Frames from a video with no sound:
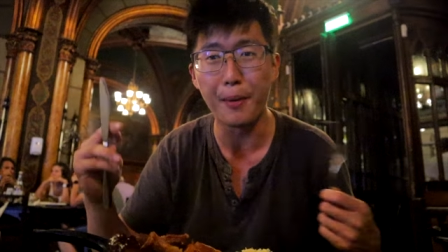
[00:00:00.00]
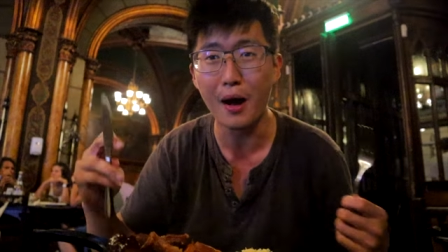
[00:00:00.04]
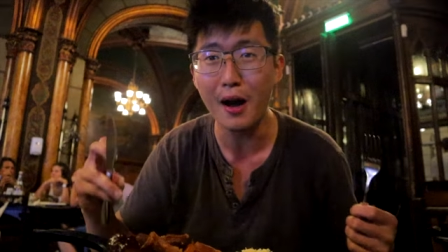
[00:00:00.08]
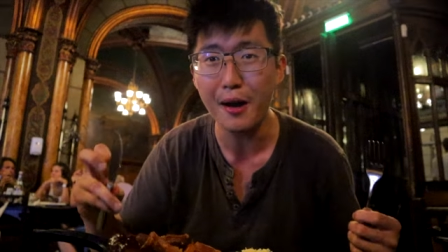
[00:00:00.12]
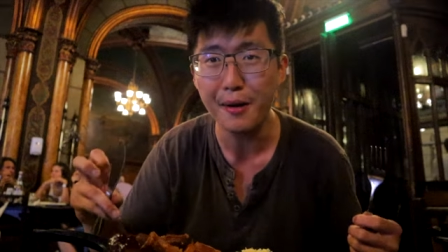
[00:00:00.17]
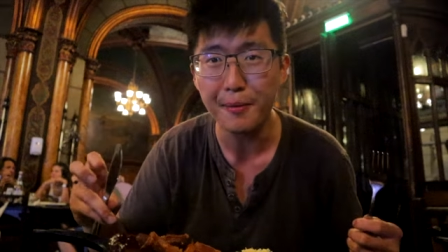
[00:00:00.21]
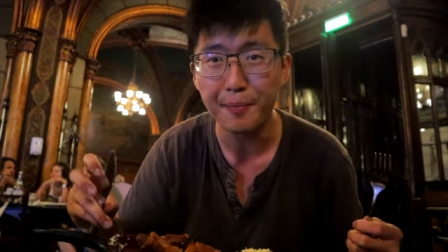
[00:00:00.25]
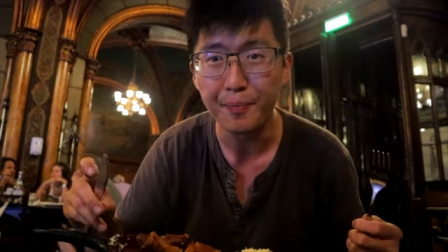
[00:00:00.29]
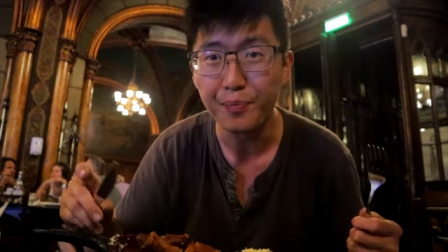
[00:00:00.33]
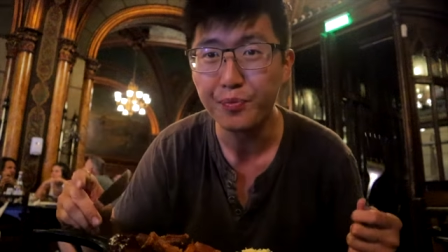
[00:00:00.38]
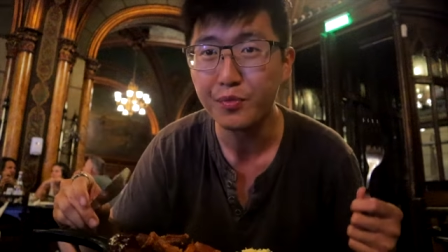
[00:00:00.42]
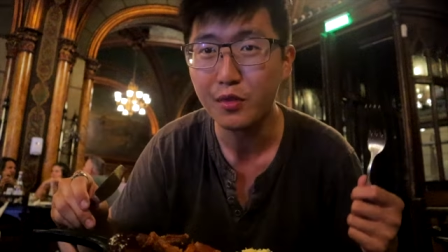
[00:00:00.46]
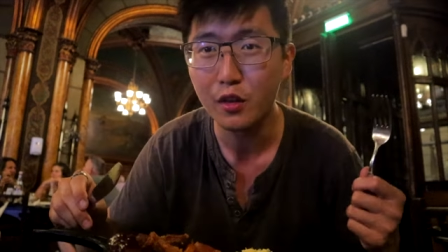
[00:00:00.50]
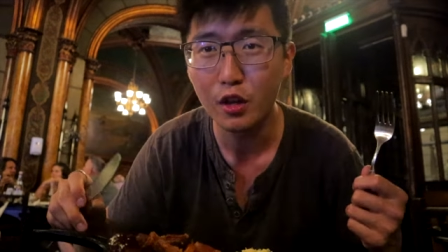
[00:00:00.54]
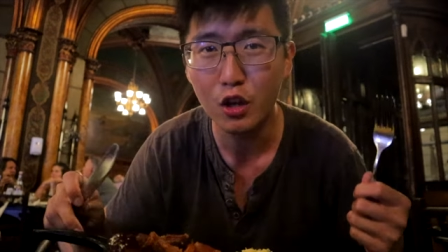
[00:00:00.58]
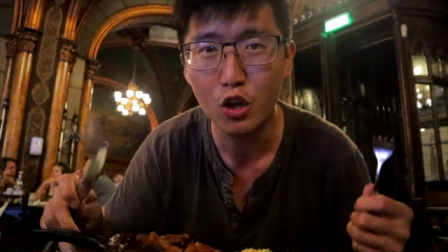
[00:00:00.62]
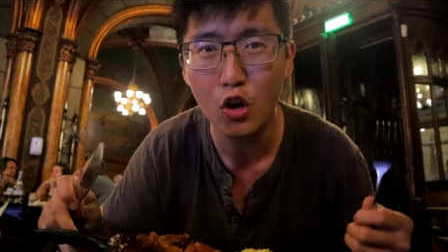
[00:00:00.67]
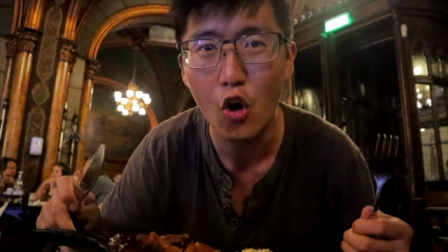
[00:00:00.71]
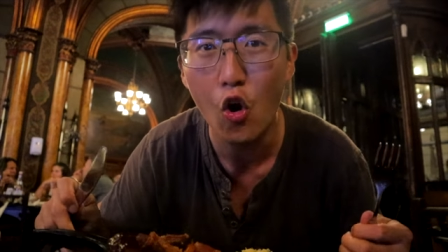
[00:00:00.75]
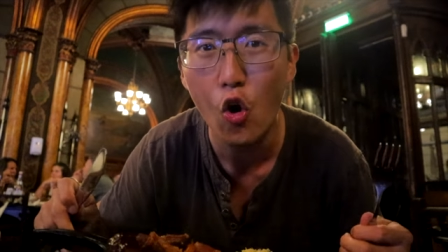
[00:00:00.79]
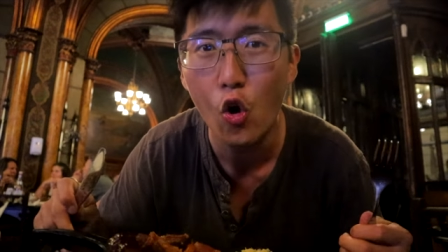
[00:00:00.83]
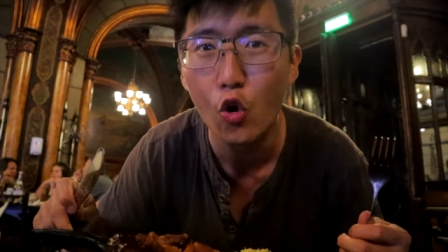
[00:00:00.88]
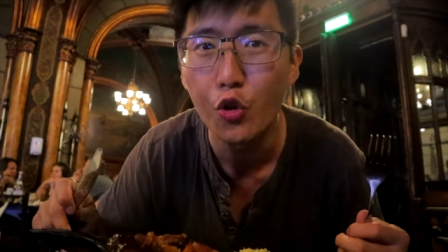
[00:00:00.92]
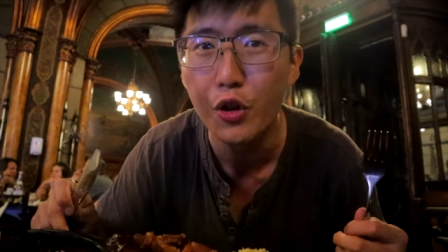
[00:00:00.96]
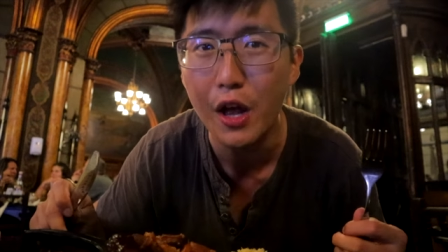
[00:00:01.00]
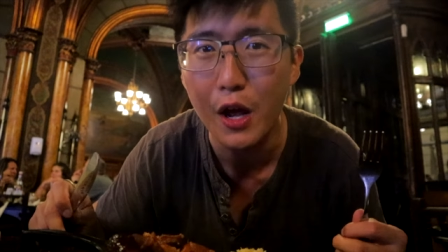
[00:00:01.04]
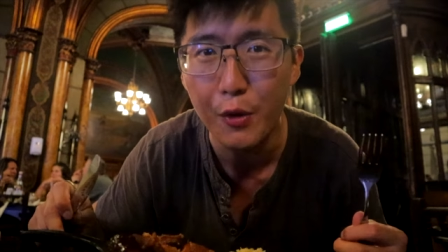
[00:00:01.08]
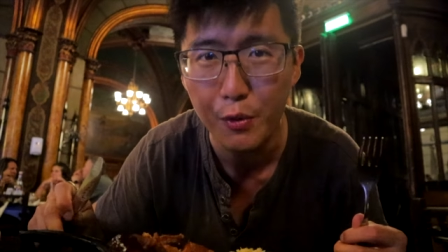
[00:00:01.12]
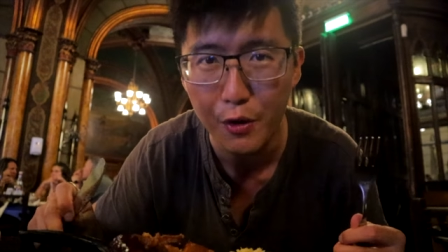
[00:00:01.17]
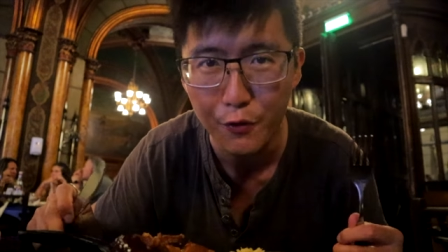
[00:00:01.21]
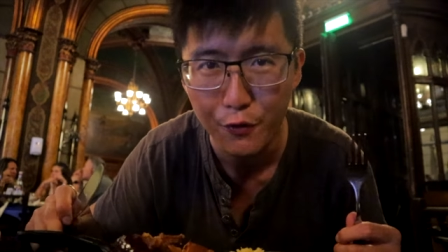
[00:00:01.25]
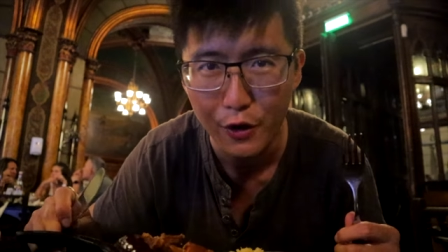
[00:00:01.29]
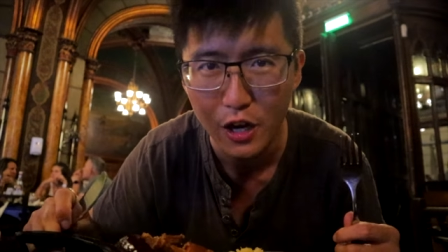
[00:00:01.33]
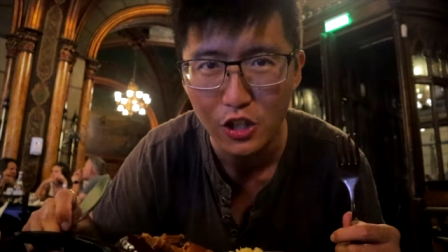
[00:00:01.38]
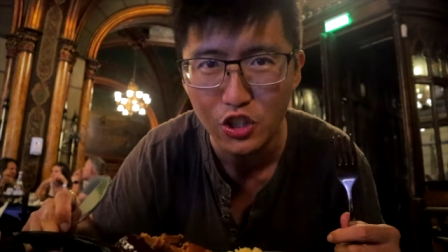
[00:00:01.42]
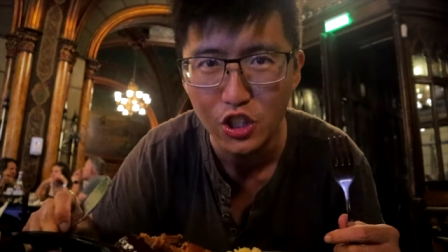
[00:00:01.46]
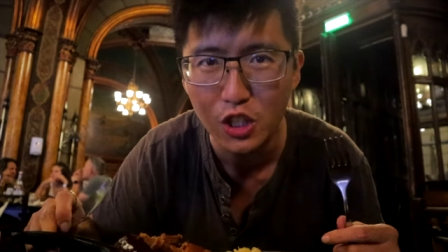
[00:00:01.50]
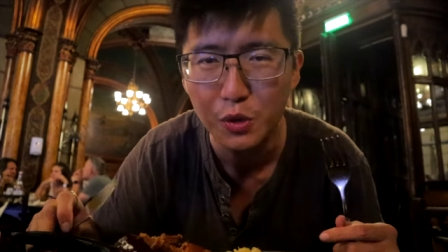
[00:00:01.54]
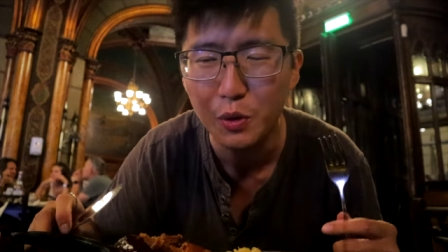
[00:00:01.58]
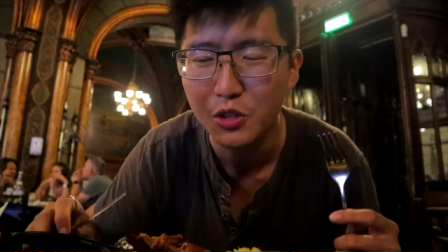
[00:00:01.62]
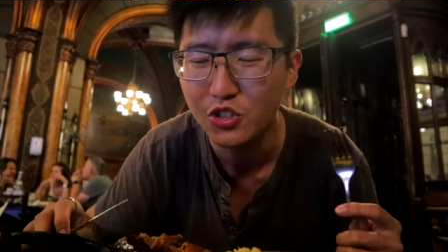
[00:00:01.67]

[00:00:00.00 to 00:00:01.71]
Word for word: but cold and refreshing,